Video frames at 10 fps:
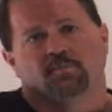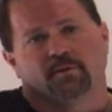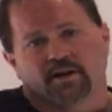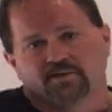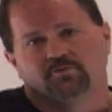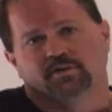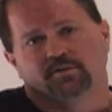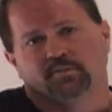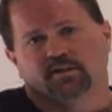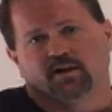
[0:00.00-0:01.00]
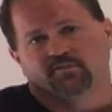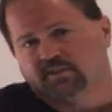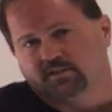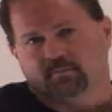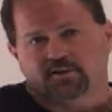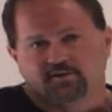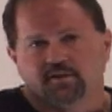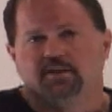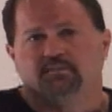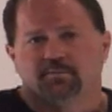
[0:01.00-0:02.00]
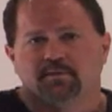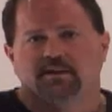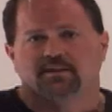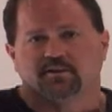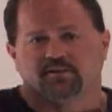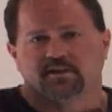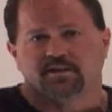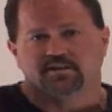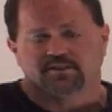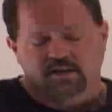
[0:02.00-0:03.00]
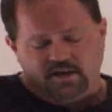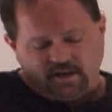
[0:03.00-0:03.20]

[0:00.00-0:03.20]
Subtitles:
But I do need to be loving them. I do need to be meeting their needs.